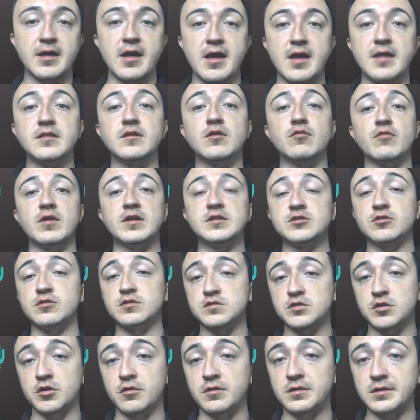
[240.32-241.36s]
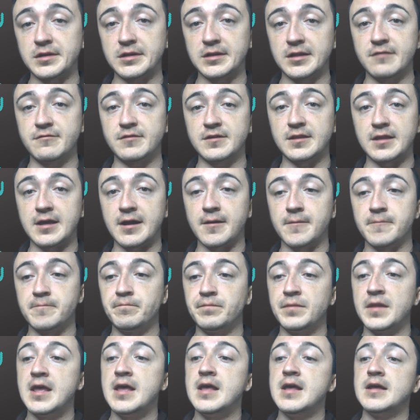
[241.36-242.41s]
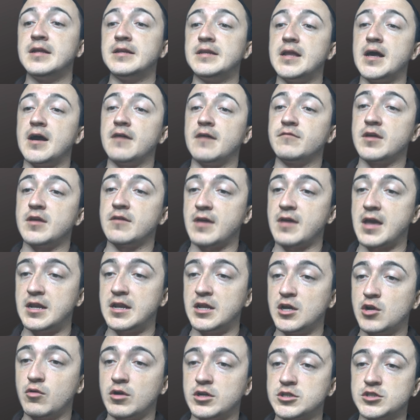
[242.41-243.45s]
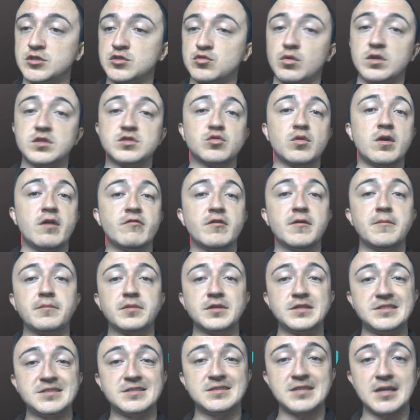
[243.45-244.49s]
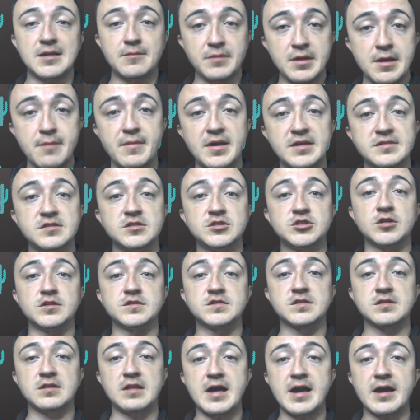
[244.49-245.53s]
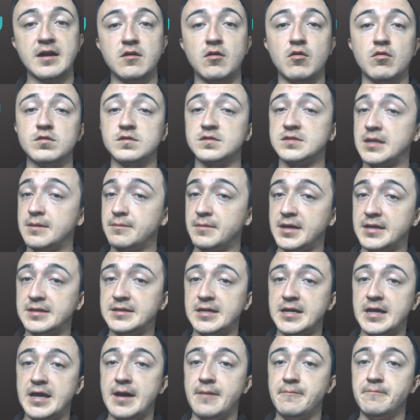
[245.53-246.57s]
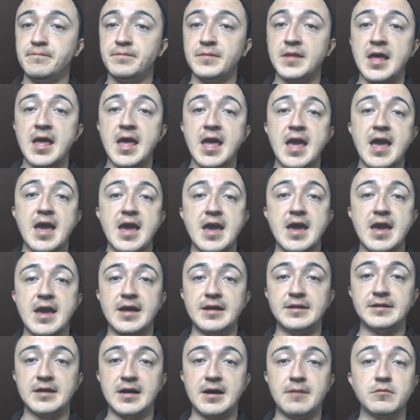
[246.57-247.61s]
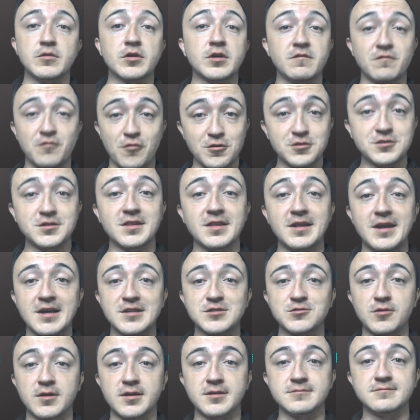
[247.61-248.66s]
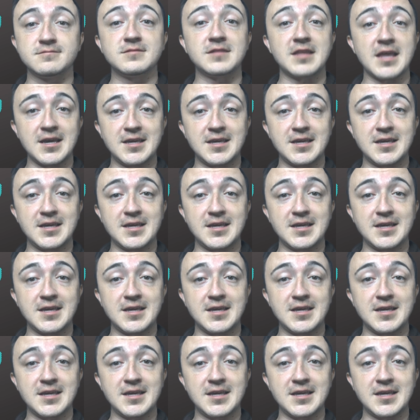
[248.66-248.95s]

and the renter is currently living there. Now if you have any questions whatsoever, please send me a message on Slack or send me a DM, and I'm looking forward to the next one. Thank